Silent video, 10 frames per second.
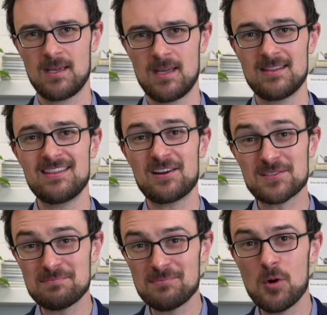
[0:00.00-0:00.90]

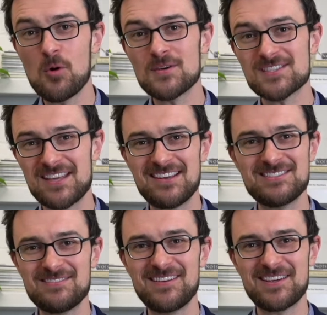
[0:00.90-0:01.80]
There's more
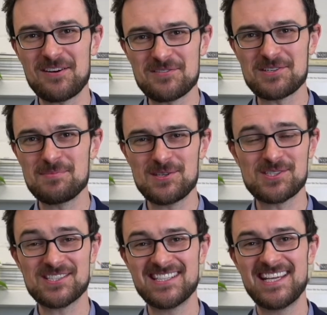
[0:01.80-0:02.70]
scientific
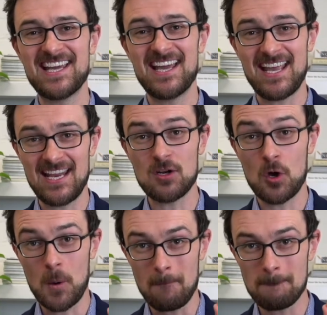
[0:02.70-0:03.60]
contribution in
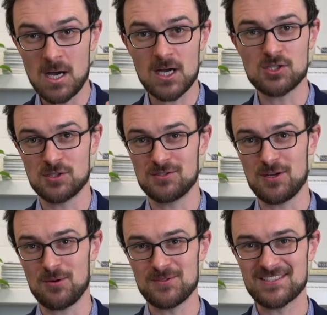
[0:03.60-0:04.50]
her margin
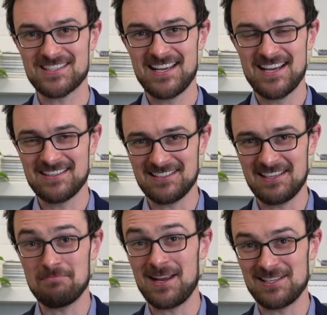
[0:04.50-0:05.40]
notes than
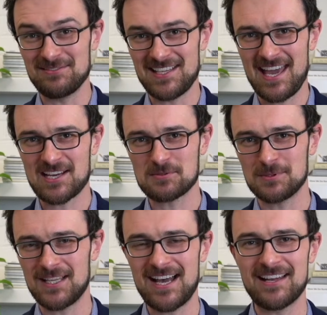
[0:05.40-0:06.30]
in many of the
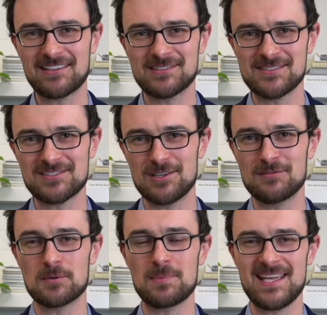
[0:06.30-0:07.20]
actual articles
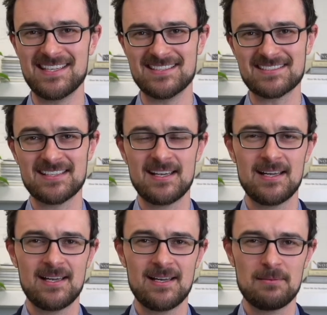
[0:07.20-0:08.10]
of her peers.
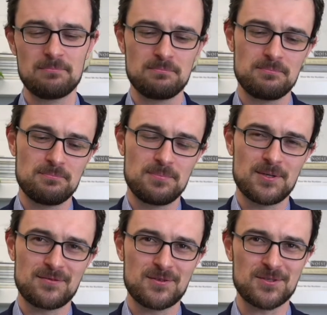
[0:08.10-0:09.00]

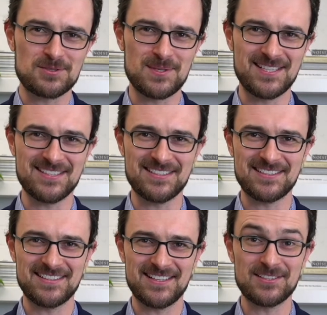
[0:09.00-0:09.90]
But of course, we didn't
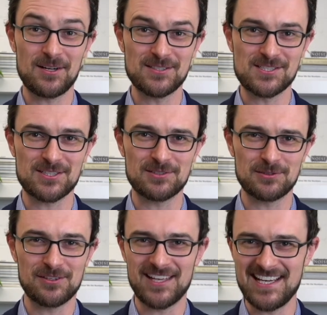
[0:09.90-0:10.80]
acknowledge her,
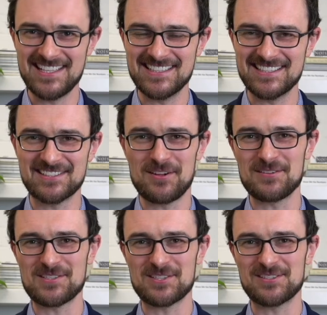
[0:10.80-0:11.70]
or they didn't
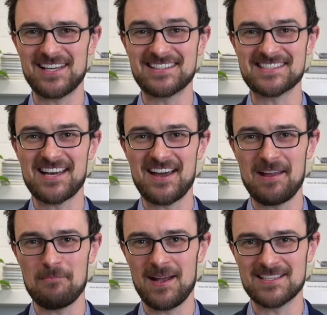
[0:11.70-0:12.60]
acknowledge her at the
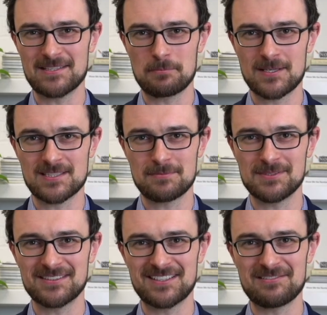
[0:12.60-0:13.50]
time as the
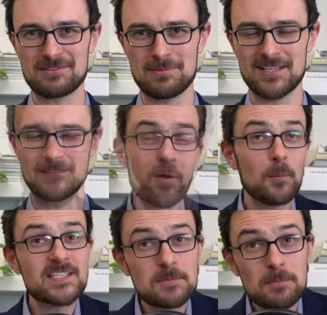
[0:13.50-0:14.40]
principal contributor.
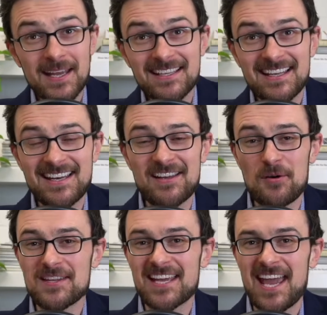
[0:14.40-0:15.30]
When speculating
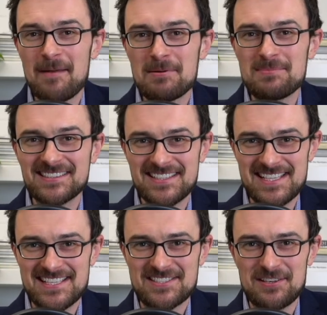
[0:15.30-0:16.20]
on the
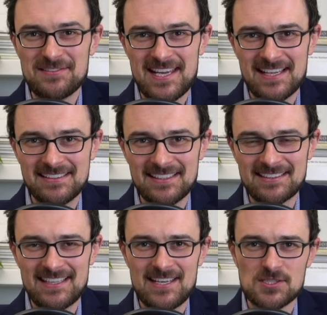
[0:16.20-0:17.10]
capabilities of the
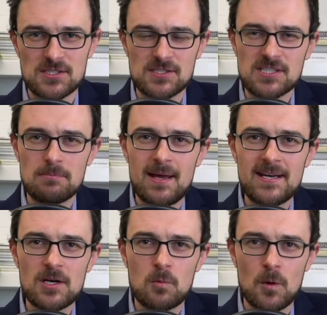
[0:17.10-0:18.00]
analytical engine, she
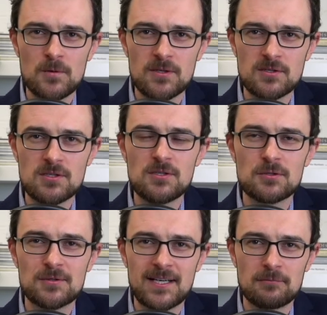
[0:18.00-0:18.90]
made a quote that
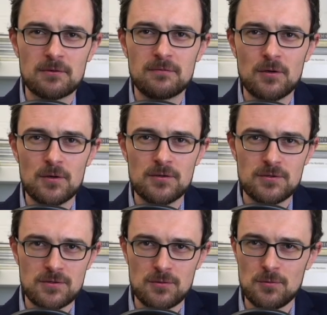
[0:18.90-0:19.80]
Turing
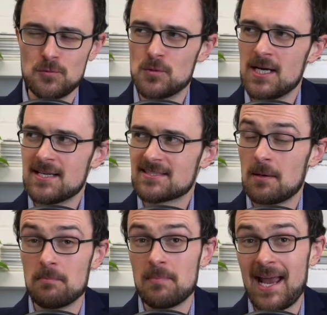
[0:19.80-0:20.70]
referred to
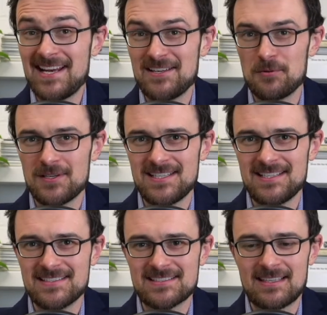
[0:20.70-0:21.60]
some 80 odd
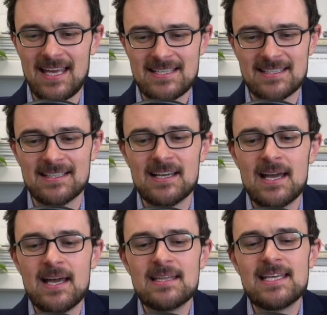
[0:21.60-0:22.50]
years later.
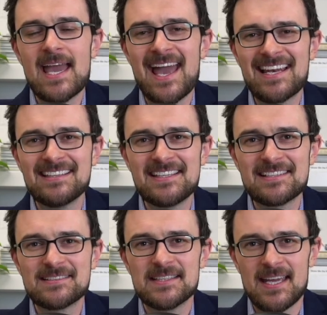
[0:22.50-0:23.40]
The
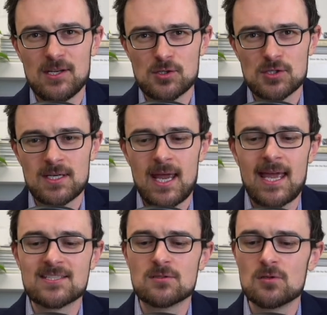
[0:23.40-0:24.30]
analytical engine
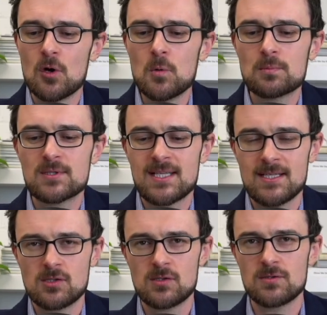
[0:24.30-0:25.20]
has no
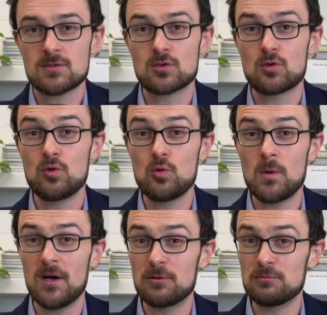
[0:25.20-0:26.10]
pretensions
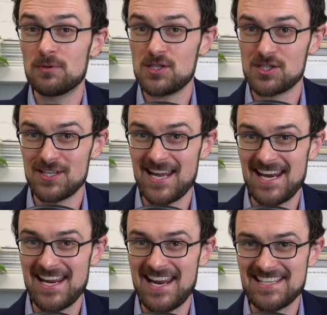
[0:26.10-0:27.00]
to
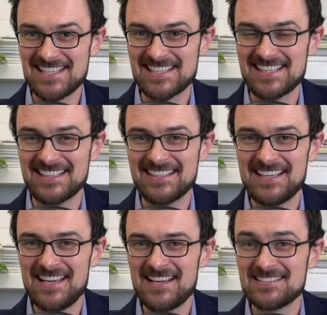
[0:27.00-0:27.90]
originate anything.
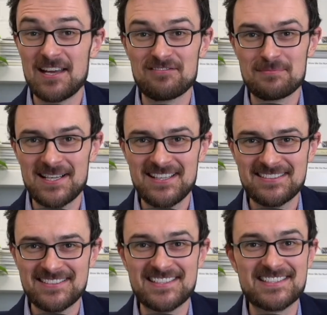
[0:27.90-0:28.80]
Sound
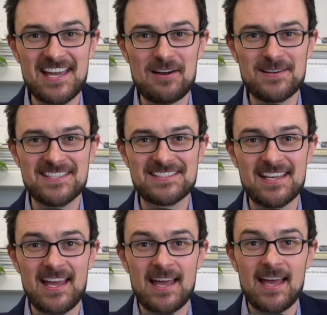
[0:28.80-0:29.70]
familiar? This now is
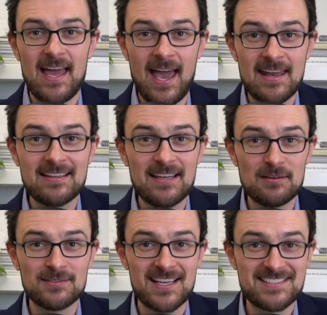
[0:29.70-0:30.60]
Ada
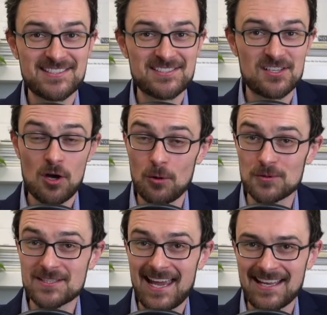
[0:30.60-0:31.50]
Lovelace's
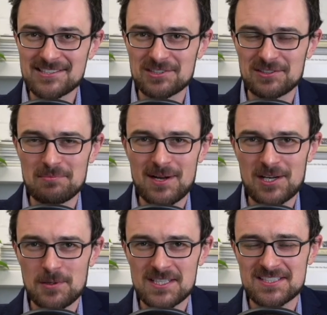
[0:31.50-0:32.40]
ghost answering my
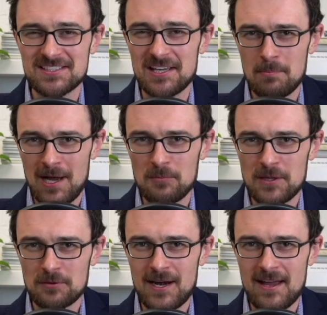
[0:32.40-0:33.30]
question about
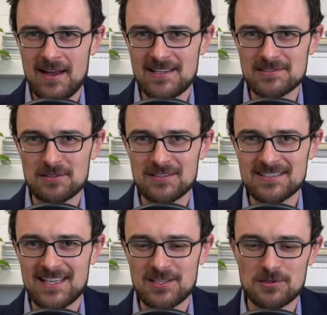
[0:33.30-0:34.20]
whether AI is going to
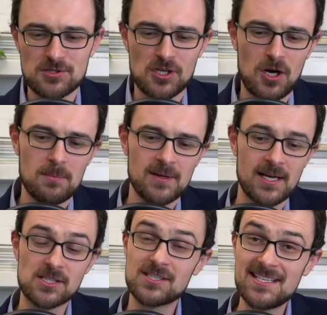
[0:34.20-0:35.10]
take your job.
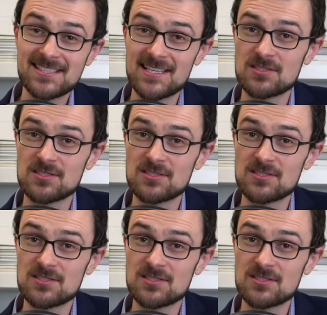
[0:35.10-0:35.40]
And she says